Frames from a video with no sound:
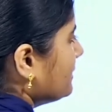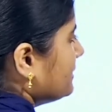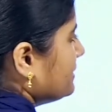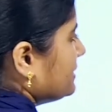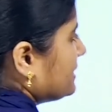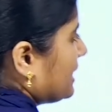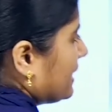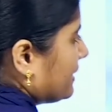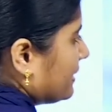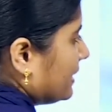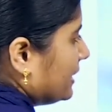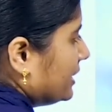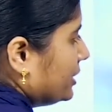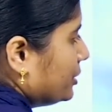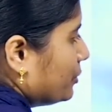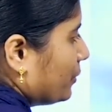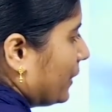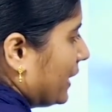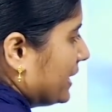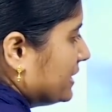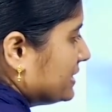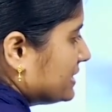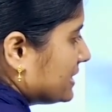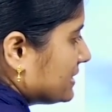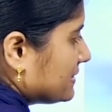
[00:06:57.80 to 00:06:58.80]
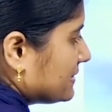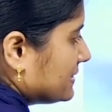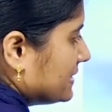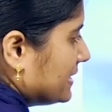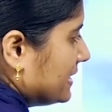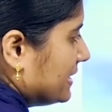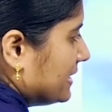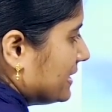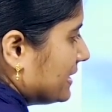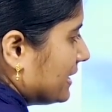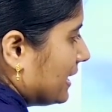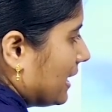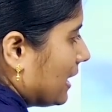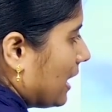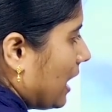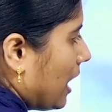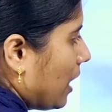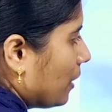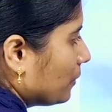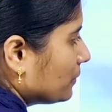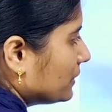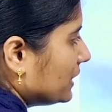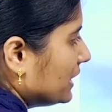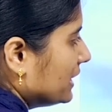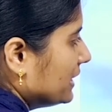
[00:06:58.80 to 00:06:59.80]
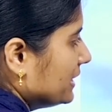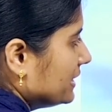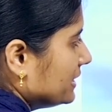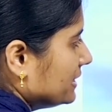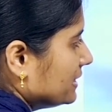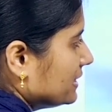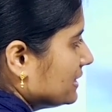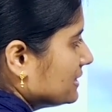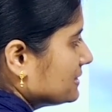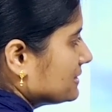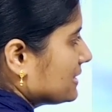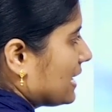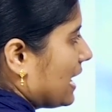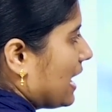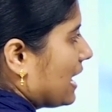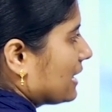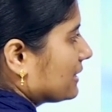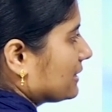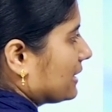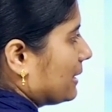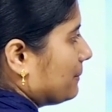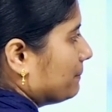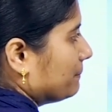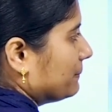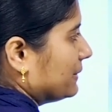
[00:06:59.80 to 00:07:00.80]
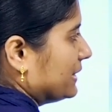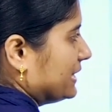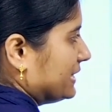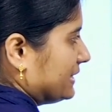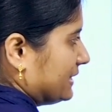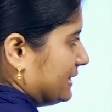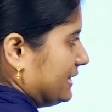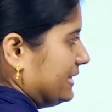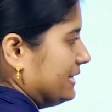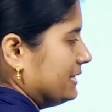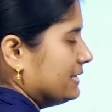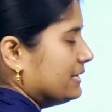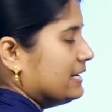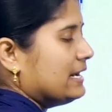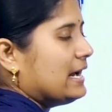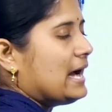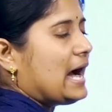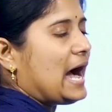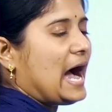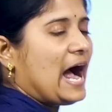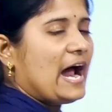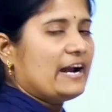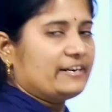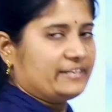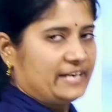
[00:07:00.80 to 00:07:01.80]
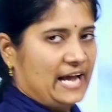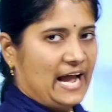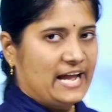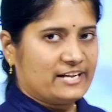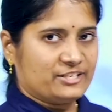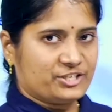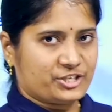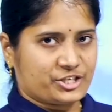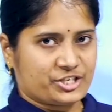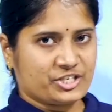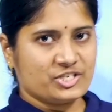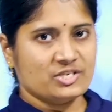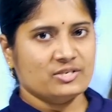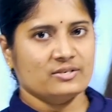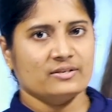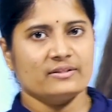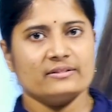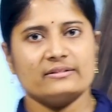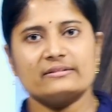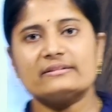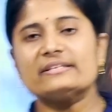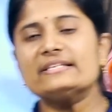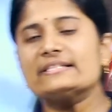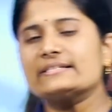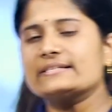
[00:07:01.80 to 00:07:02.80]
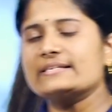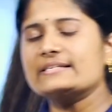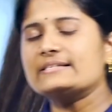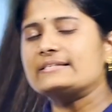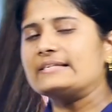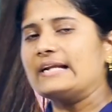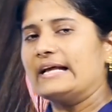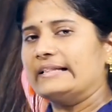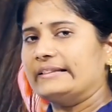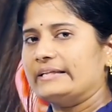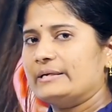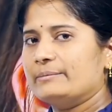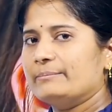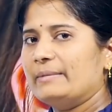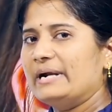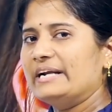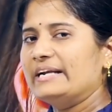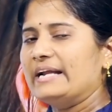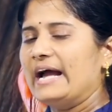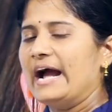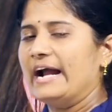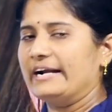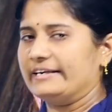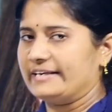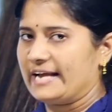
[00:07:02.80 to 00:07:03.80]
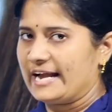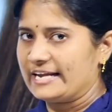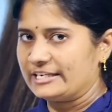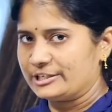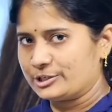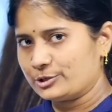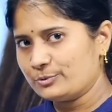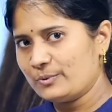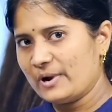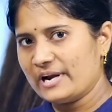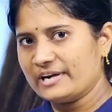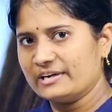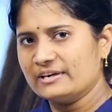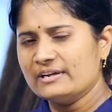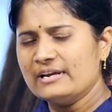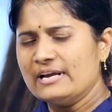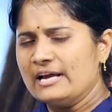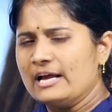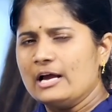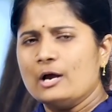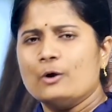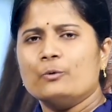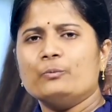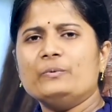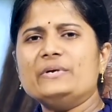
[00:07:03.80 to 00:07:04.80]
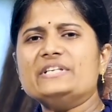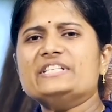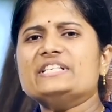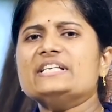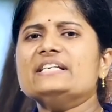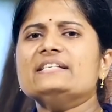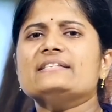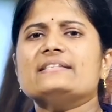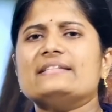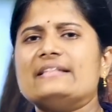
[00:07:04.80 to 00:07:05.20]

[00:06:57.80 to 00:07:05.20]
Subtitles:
generally you can just see here how the ears are completely attached. This is nothing but attached one, which is